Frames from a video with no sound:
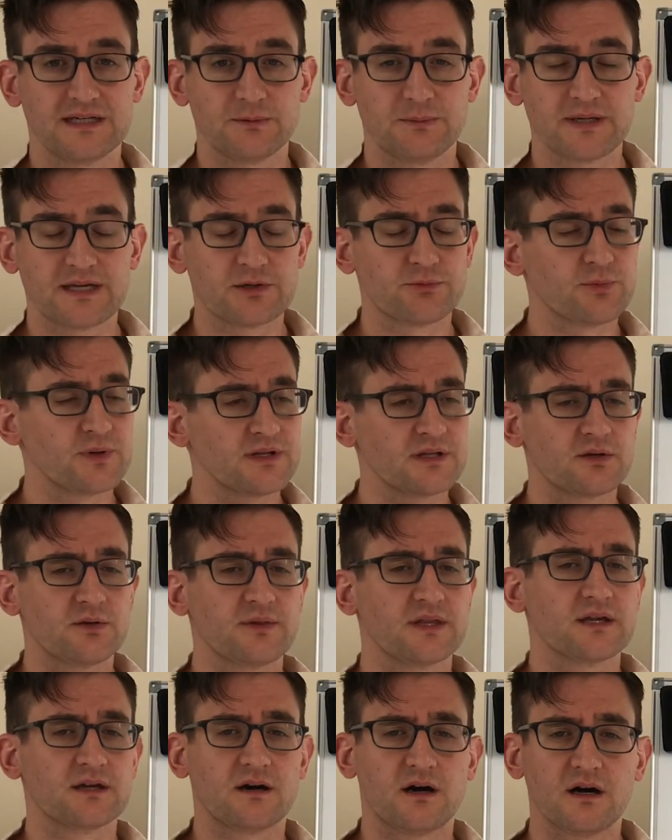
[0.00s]
we can really
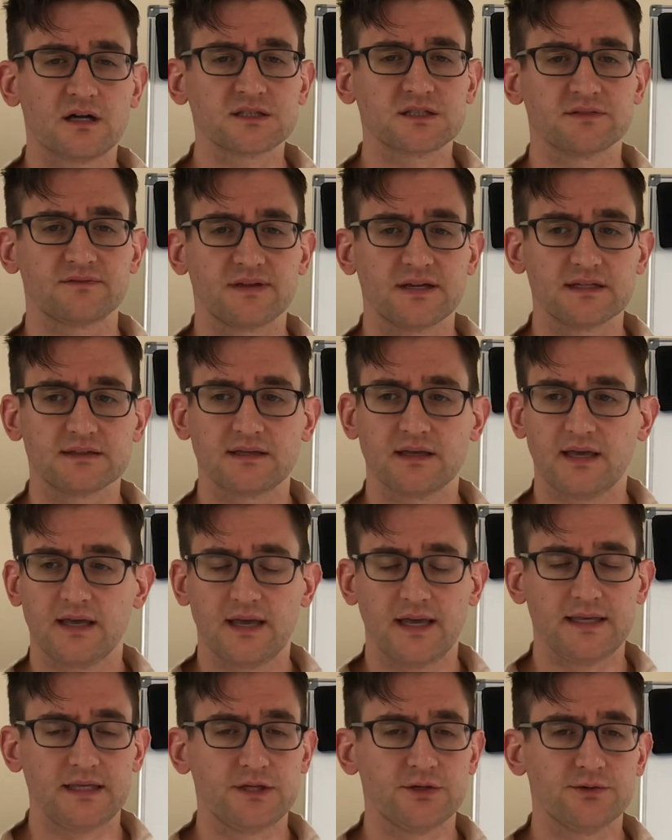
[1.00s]
only cultivate
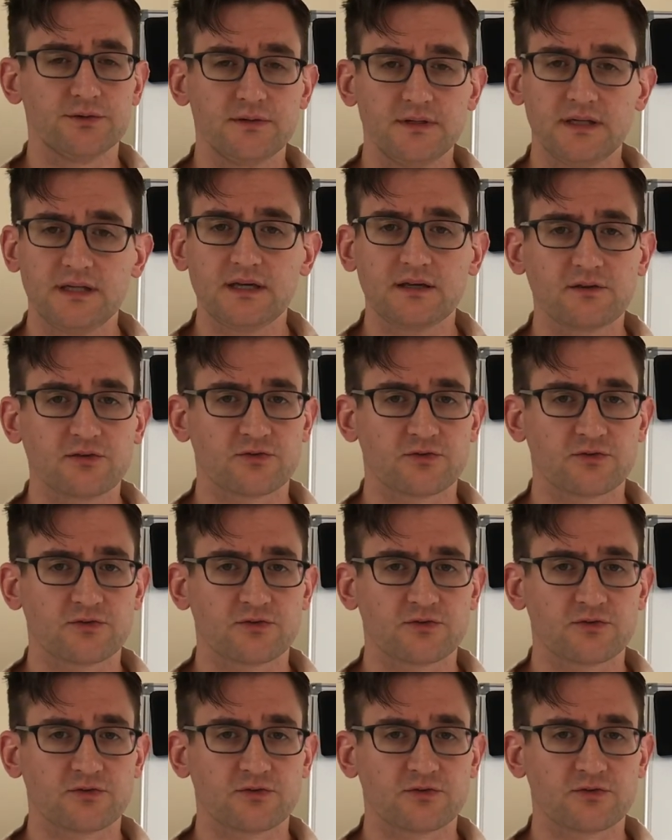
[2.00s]
a unique